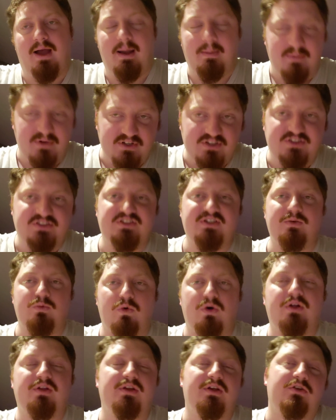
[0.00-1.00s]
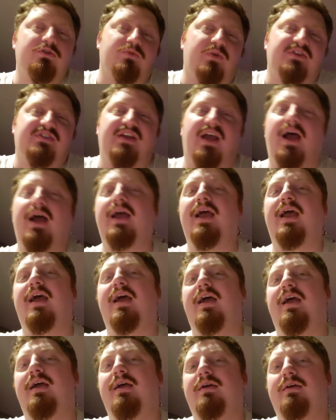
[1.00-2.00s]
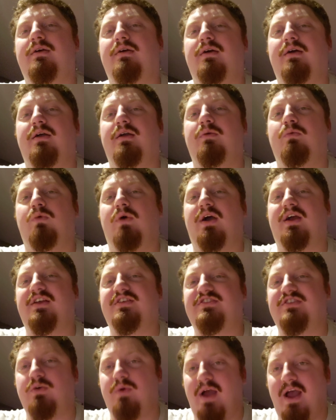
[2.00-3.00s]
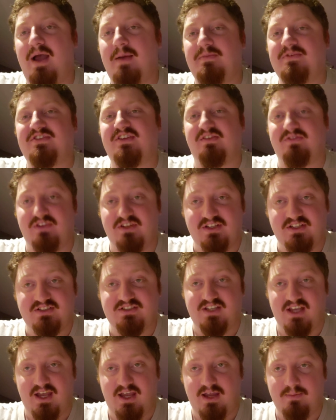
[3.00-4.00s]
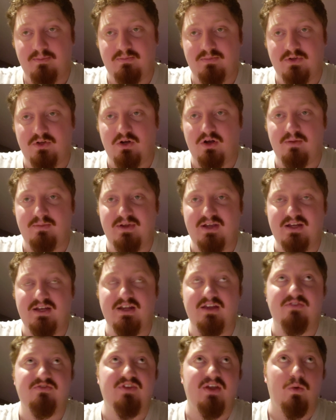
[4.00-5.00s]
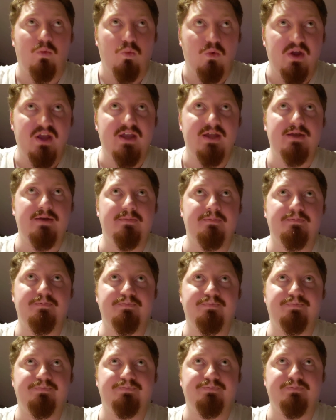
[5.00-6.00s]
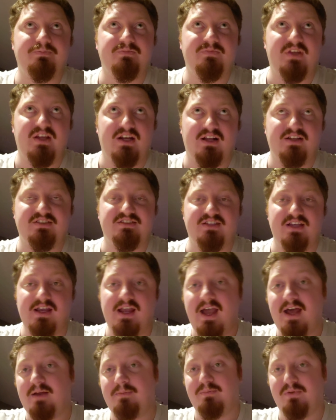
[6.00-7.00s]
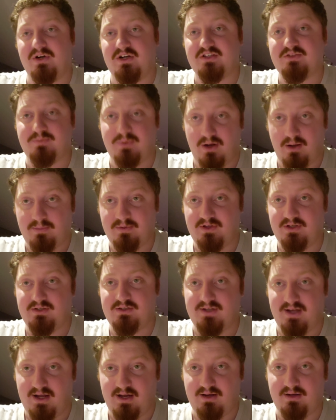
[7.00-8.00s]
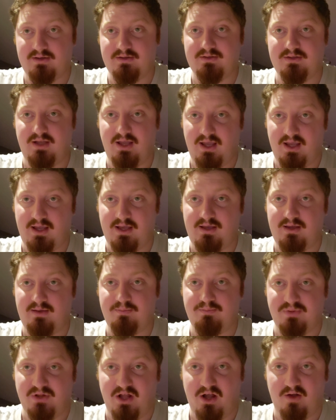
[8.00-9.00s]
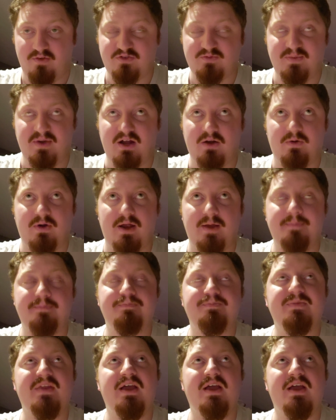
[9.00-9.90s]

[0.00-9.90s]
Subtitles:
I'm going to see. Well, here's what I say. I gotta see what happens after this game. You know what I mean? If they win, then I'll say, yeah, the Bucs probably got a playoff spot, right?